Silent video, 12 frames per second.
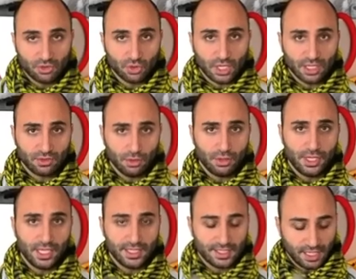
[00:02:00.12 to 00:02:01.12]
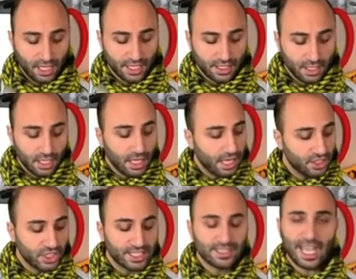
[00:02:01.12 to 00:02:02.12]
to cut all the inside, and
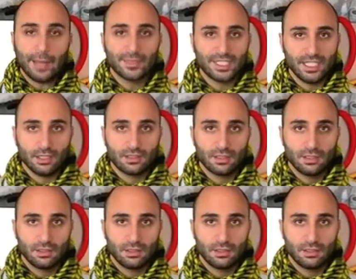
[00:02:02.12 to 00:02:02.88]
just empty it.